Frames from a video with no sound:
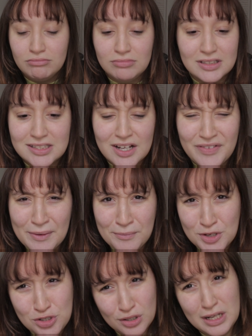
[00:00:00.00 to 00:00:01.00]
the stuff I
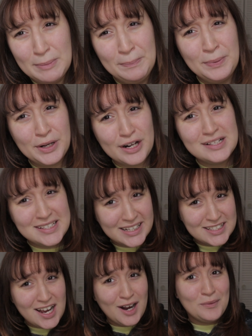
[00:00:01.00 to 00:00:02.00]
usually put on
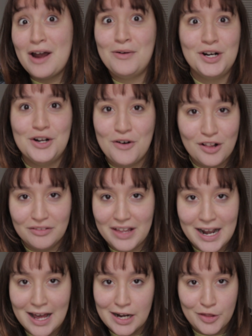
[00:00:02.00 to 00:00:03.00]
TikTok. If I want to know all of
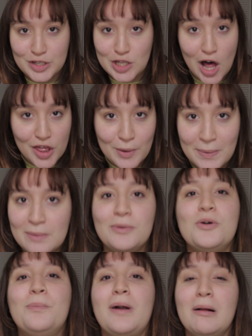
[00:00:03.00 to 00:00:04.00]
that, I know there's other
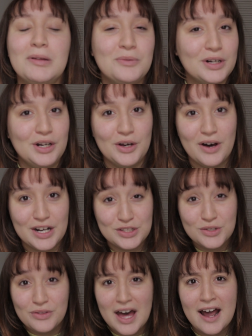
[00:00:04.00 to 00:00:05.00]
people who probably want to know how to
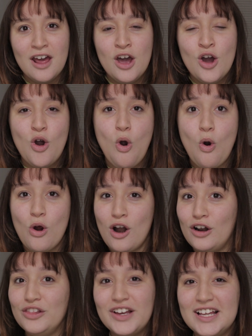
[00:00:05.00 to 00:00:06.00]
do that or
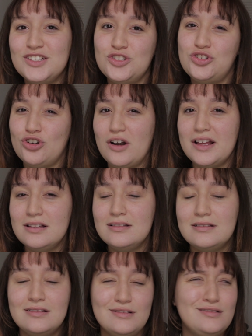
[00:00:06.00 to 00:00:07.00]
are looking to start
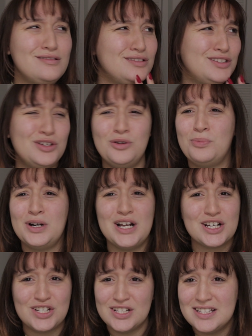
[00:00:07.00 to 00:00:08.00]
into
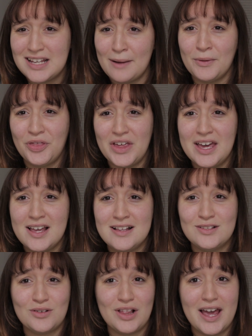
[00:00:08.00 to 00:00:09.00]
production type of
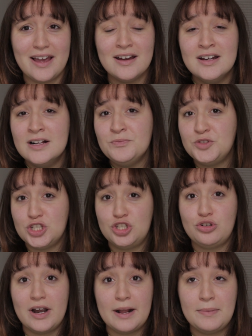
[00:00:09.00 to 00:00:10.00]
things, or like
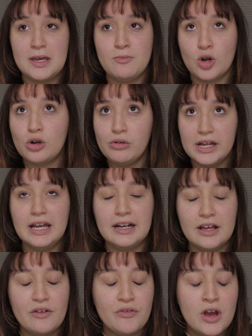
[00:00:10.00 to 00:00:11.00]
just trying to be more
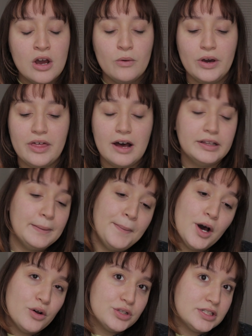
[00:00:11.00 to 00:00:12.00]
creative with how they
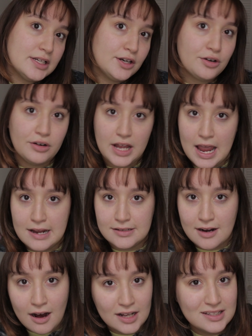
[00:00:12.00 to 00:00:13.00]
post and create
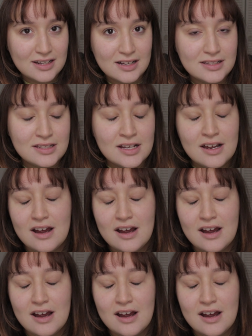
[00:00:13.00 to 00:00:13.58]
content.